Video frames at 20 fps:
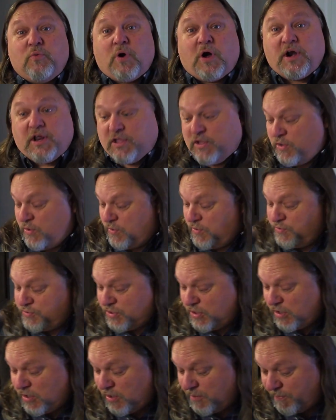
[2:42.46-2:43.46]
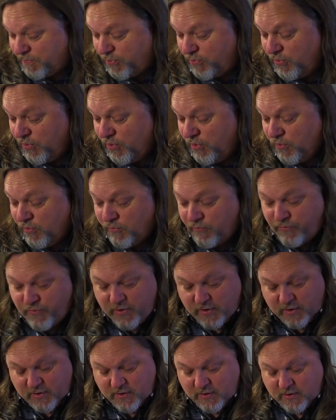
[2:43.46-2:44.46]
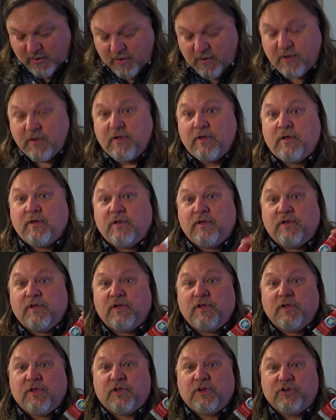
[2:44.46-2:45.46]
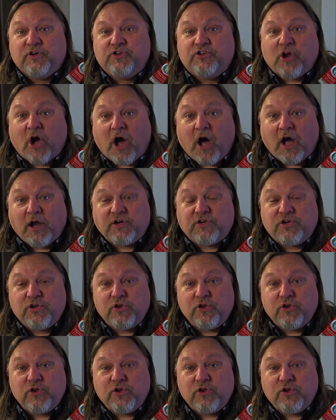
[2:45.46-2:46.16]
want to use an approved dog